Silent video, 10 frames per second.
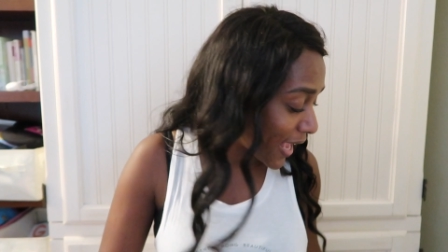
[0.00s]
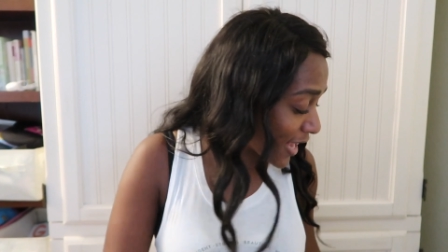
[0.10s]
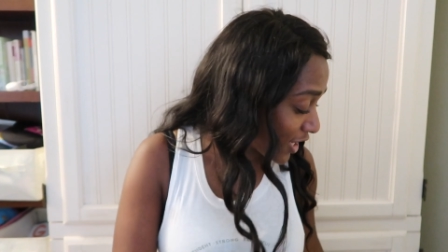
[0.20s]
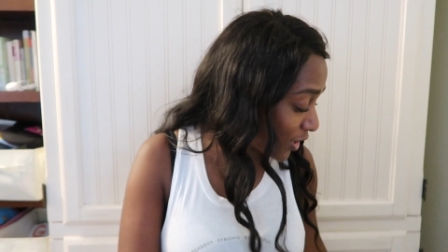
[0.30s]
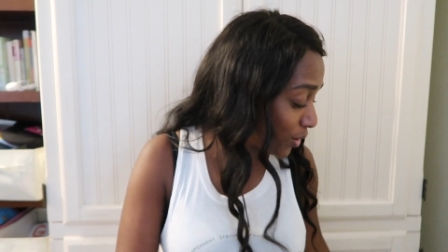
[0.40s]

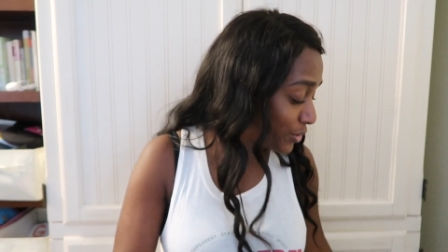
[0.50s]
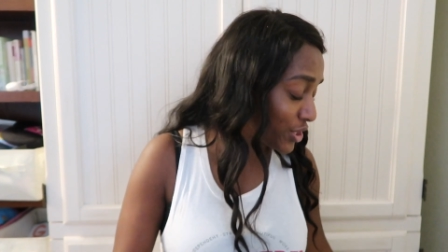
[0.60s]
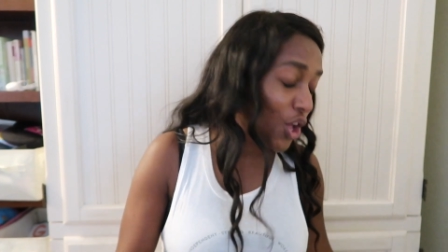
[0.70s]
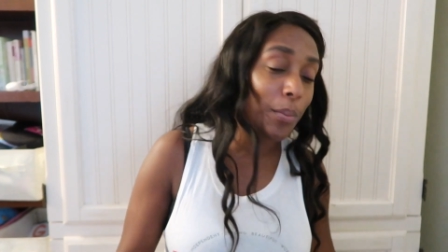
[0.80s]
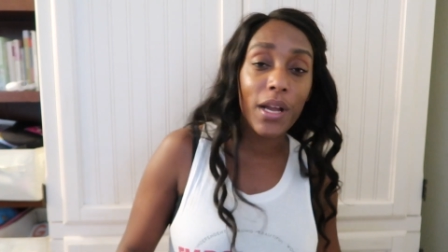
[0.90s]
Thank you
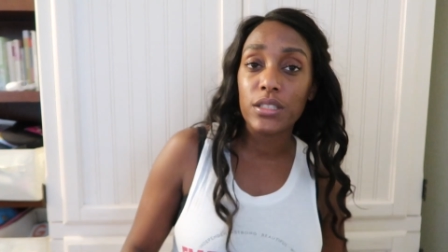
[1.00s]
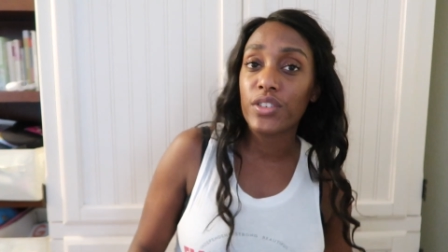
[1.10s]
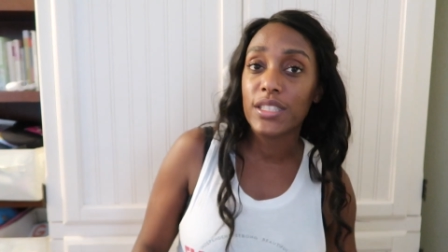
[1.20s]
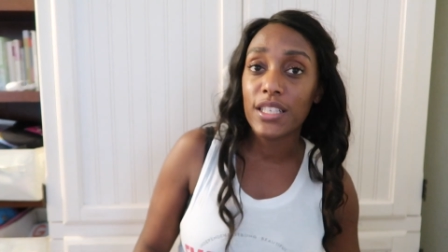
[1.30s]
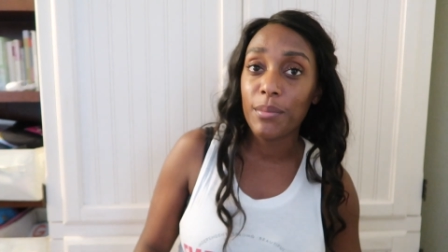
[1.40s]
so much
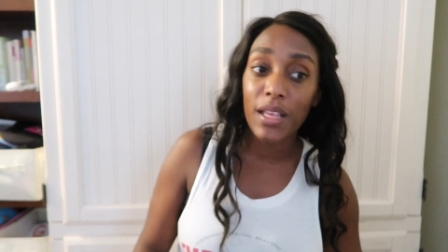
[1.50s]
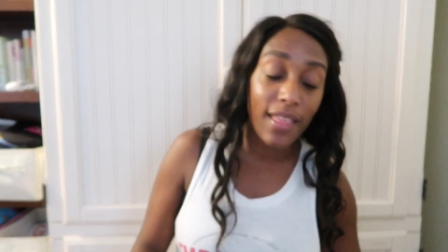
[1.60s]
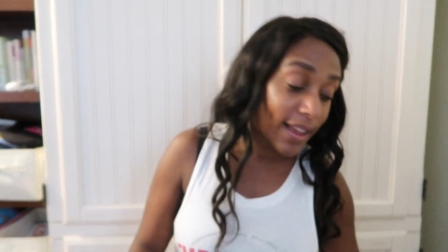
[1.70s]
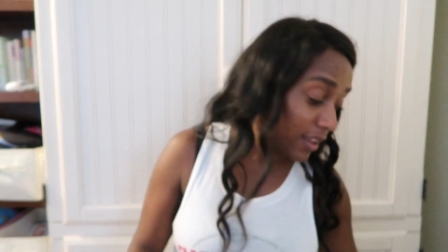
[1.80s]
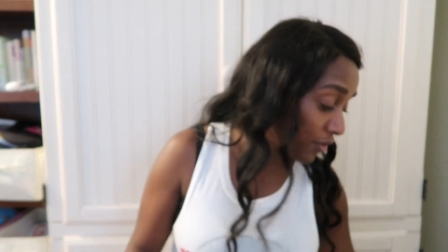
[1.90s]
for sending me
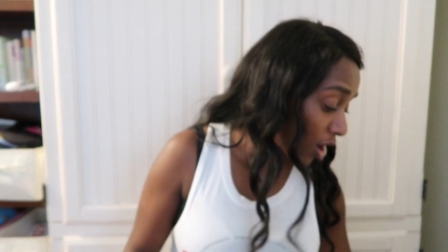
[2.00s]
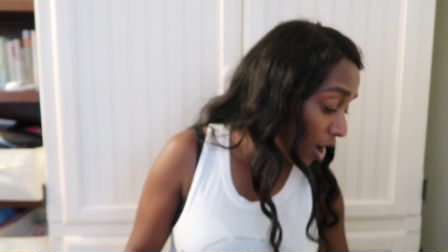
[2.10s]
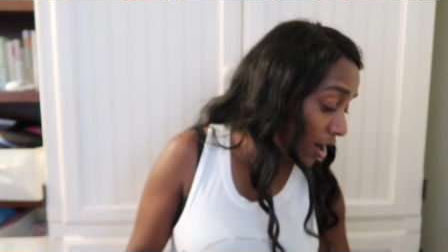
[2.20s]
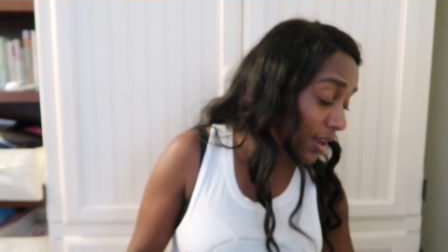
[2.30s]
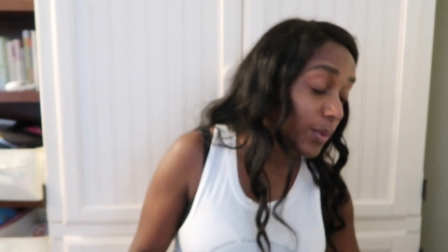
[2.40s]
that gift
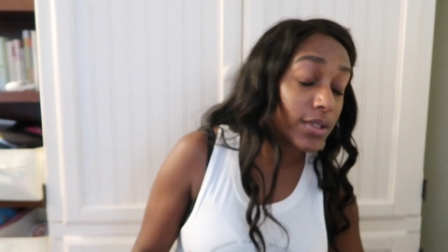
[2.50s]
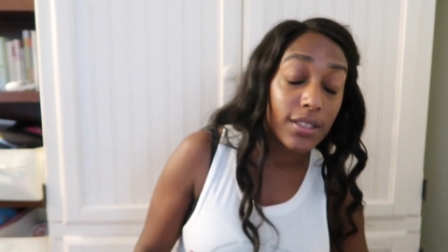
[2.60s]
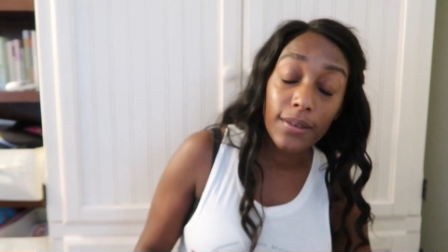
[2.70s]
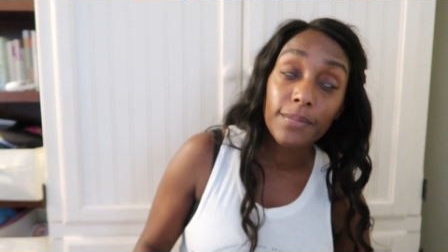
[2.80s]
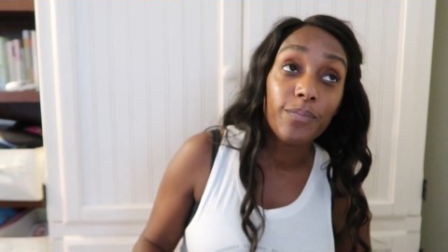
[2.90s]
card. It
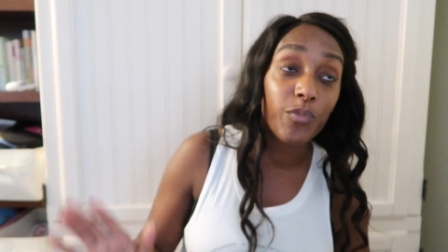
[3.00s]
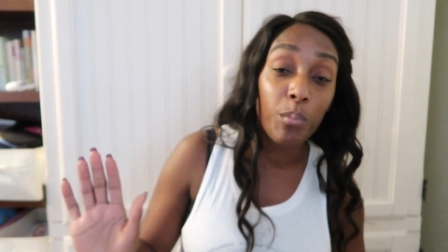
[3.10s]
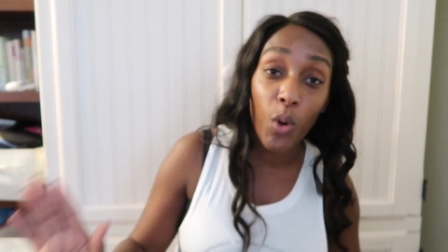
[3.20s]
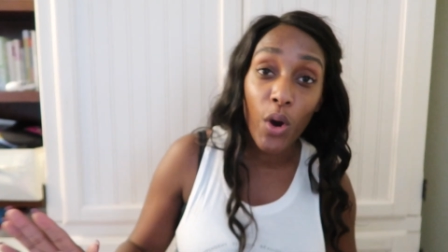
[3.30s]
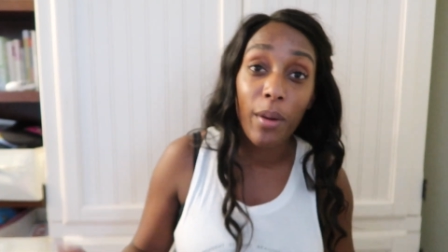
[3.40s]
was
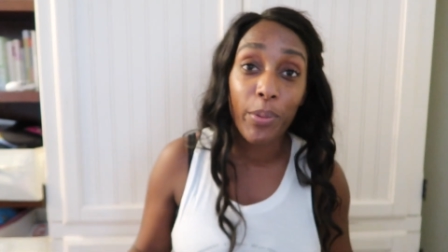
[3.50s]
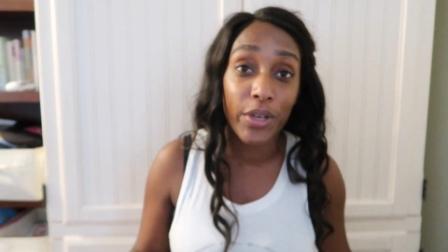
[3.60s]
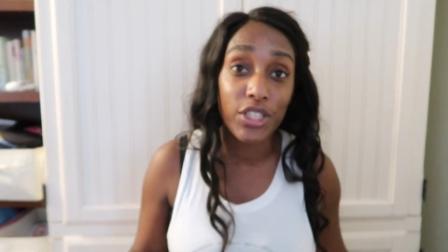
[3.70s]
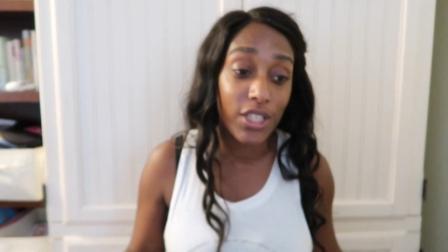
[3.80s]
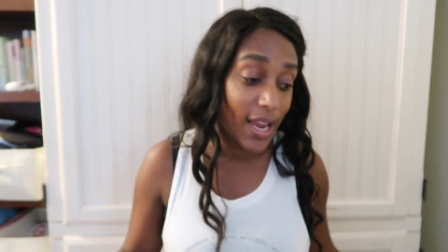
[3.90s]
more
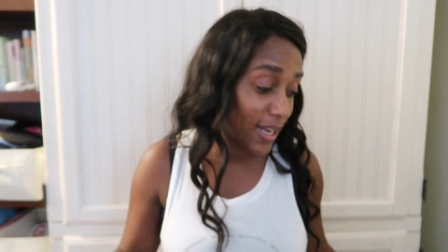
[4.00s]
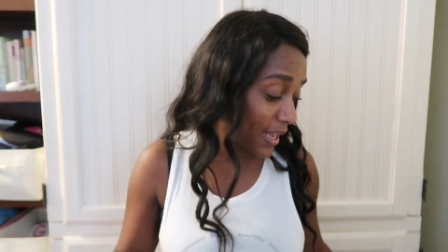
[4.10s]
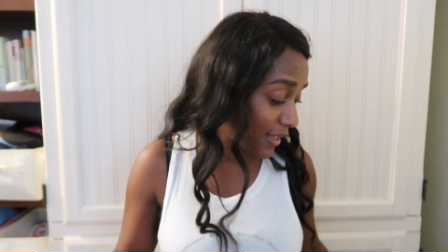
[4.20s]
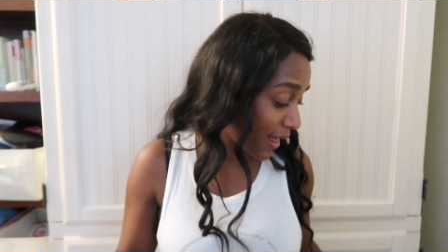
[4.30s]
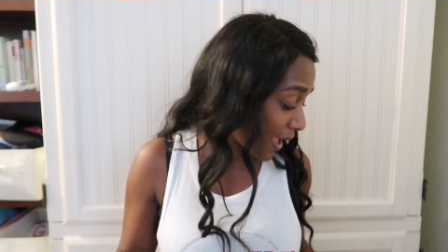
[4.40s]

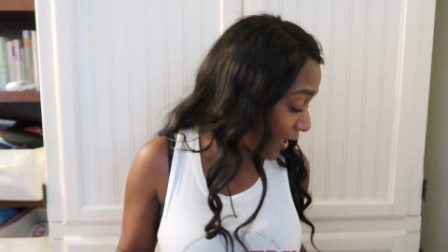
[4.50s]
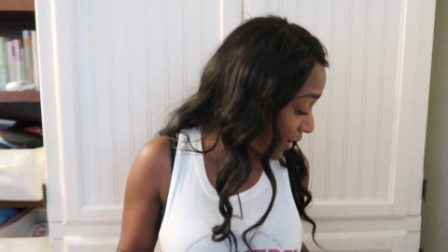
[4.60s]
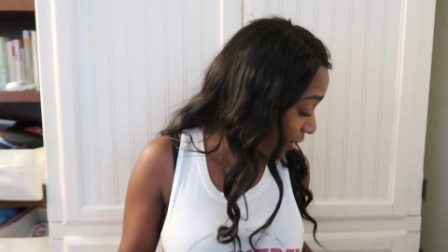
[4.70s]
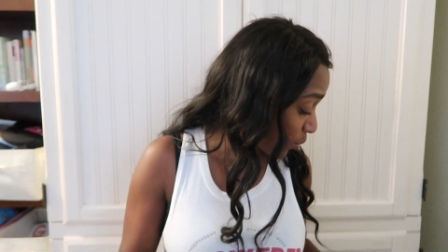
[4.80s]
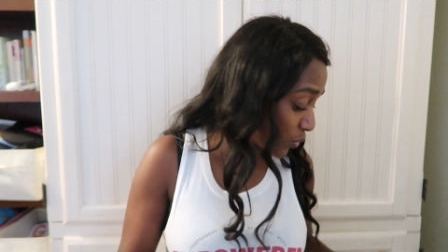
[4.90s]
appreciated,
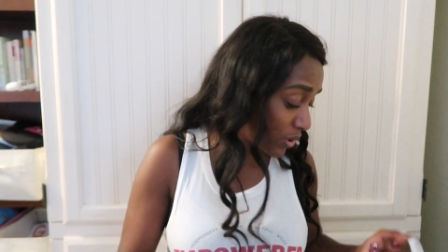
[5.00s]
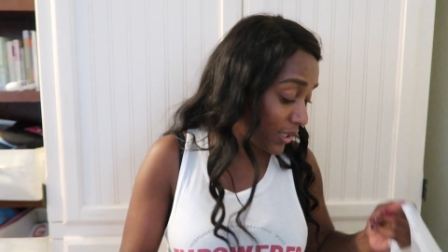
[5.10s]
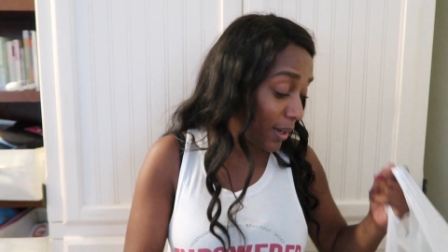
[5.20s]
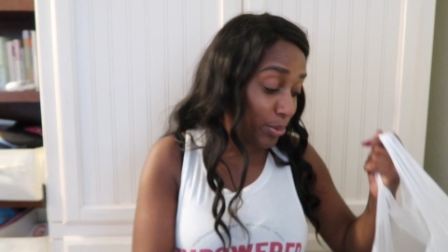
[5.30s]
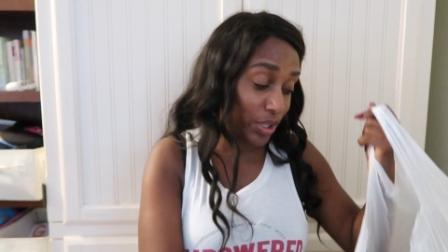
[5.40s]
like
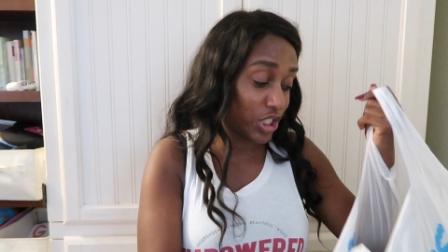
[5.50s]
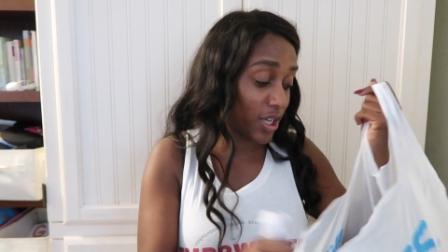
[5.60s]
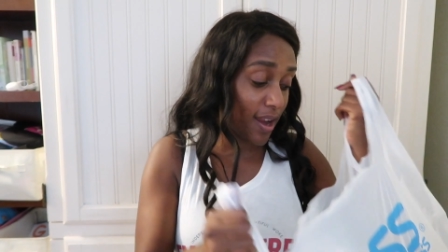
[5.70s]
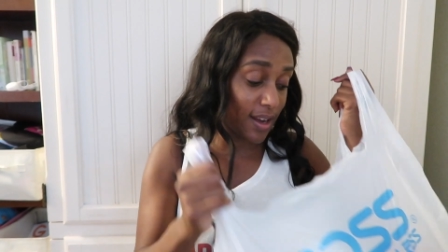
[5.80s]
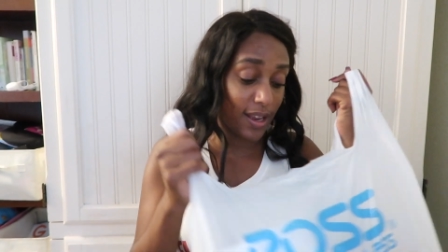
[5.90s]
really
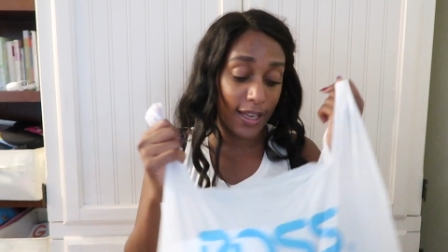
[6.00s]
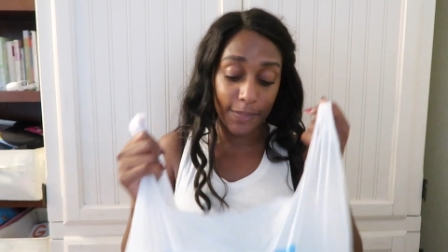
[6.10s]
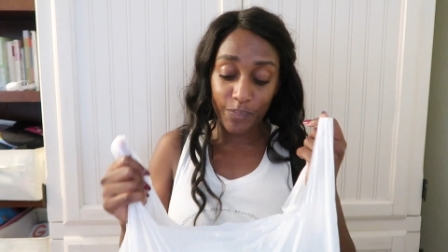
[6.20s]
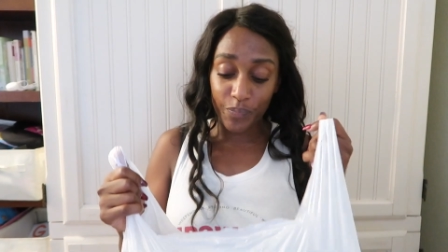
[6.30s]
appreciated.